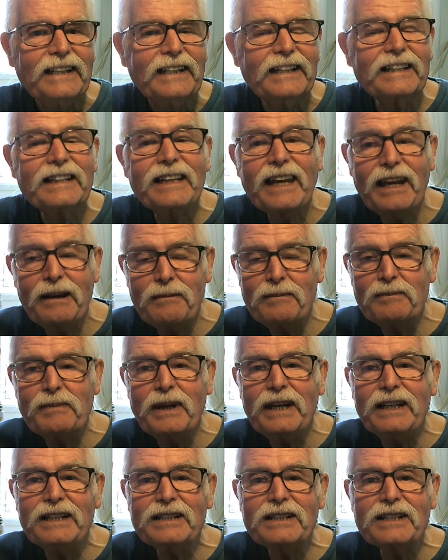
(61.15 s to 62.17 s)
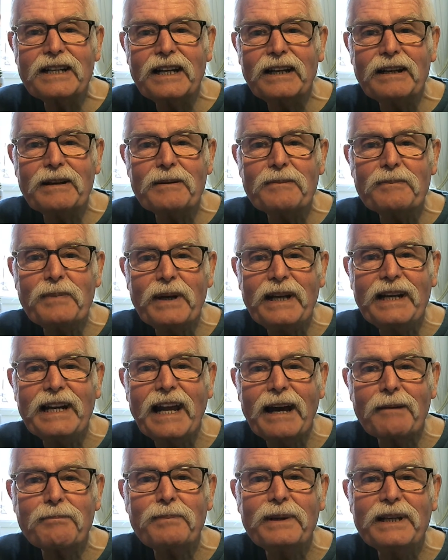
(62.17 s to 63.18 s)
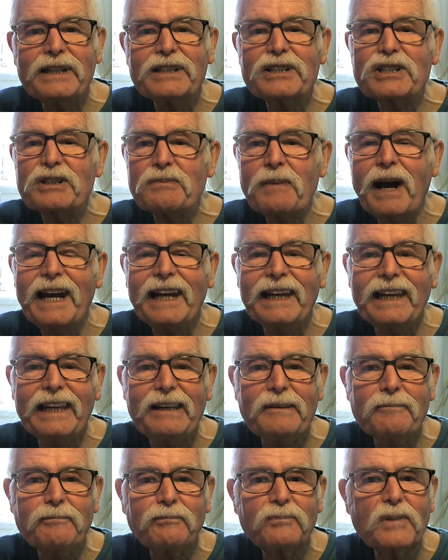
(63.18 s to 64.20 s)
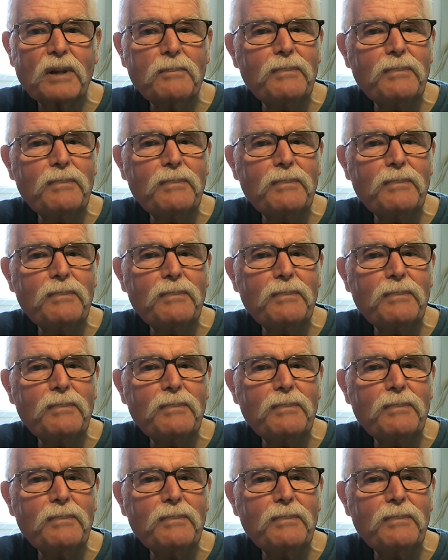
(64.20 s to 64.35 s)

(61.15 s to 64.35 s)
and keep being happy and smiling.